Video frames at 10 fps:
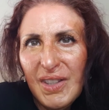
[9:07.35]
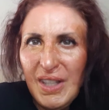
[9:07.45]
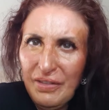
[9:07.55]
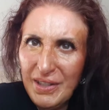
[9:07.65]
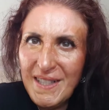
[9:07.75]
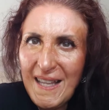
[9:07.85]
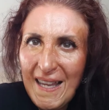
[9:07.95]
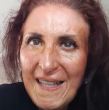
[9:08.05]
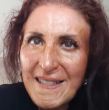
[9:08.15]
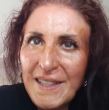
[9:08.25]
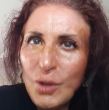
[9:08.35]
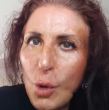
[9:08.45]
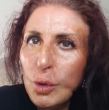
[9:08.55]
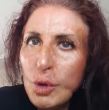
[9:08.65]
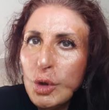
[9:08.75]
difference isn't
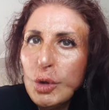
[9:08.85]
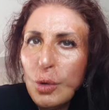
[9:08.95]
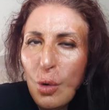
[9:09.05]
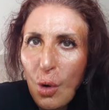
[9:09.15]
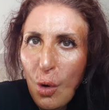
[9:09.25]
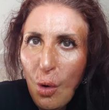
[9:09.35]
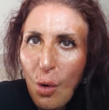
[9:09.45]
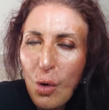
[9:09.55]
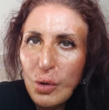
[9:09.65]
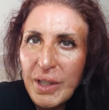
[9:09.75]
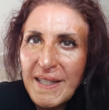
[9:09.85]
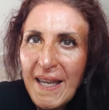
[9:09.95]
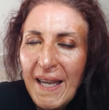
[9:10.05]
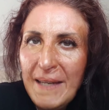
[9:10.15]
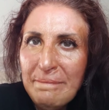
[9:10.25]
on show all the
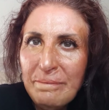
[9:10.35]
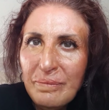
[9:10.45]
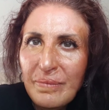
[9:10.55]
time?